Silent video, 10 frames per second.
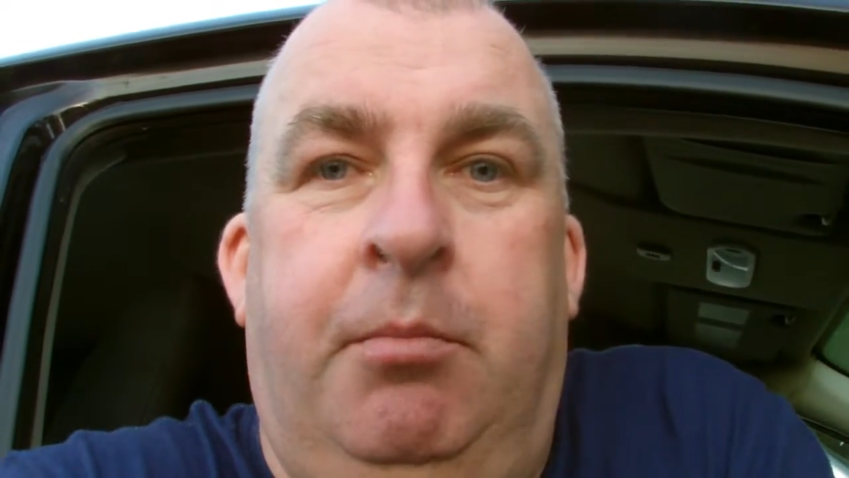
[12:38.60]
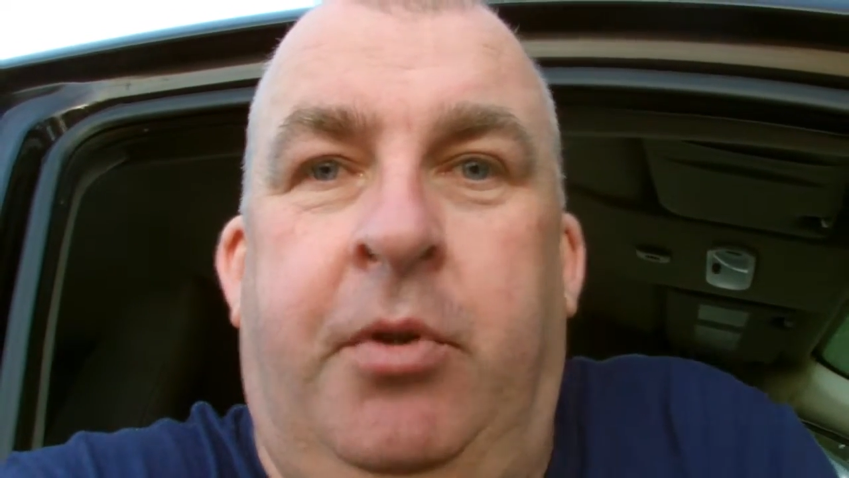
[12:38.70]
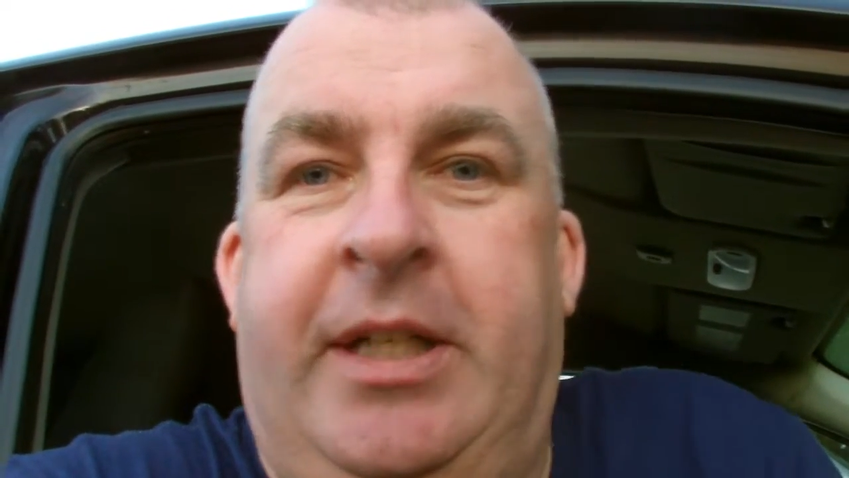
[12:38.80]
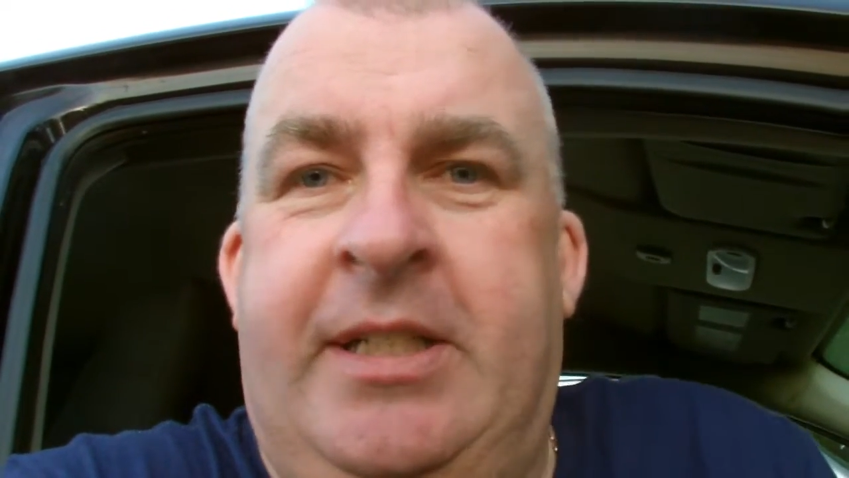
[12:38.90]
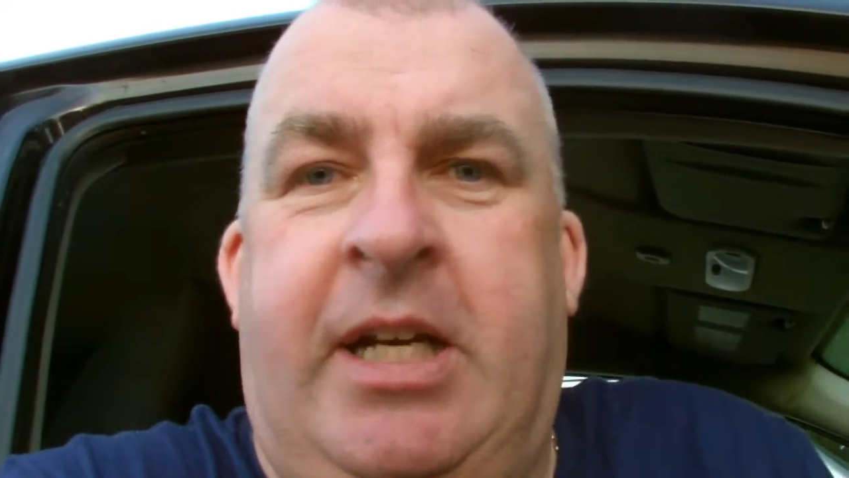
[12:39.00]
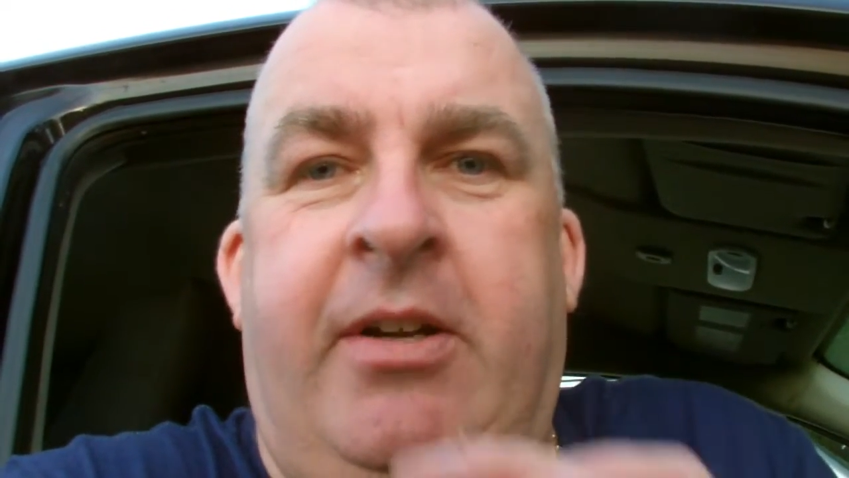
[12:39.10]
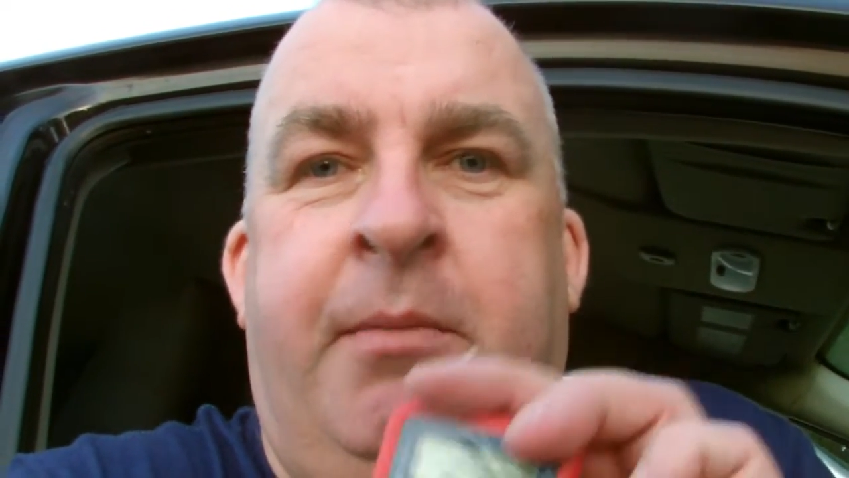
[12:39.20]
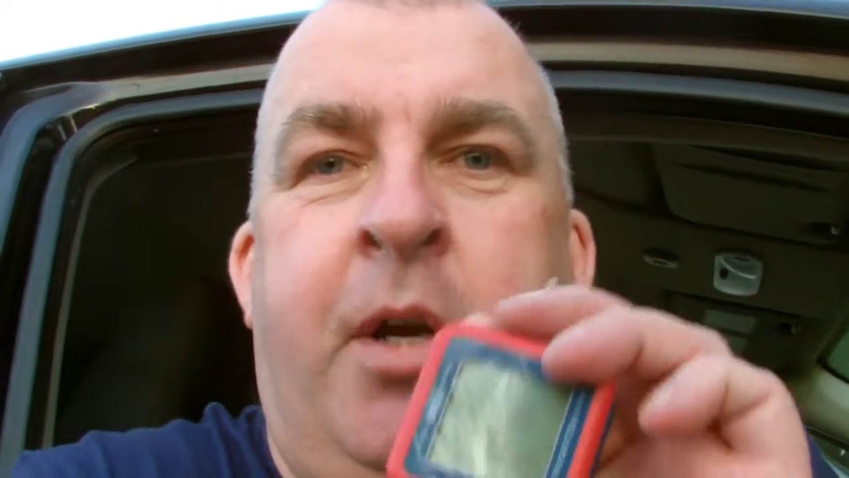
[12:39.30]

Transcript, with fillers: But these are at the